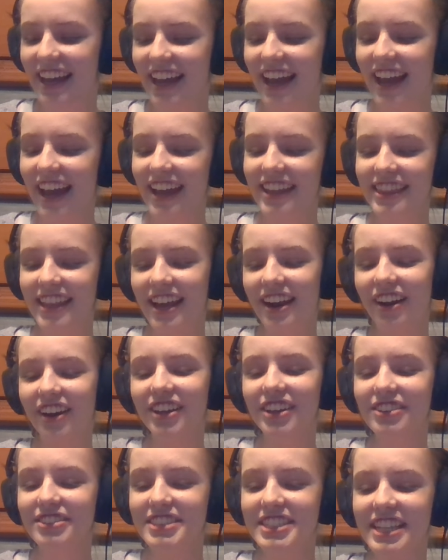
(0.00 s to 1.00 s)
And then I'll
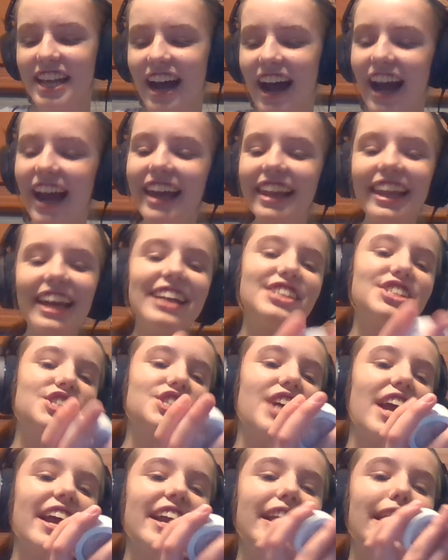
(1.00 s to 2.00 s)
use the highlight
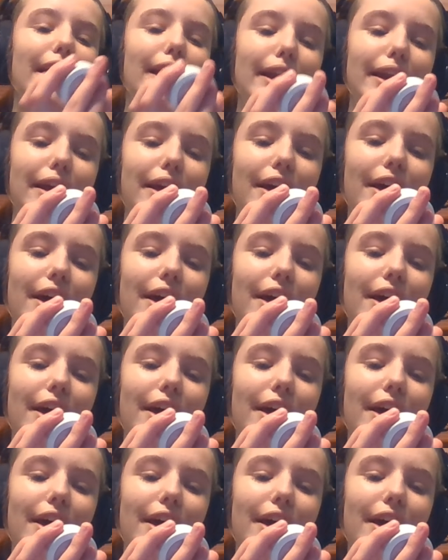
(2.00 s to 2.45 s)
shade in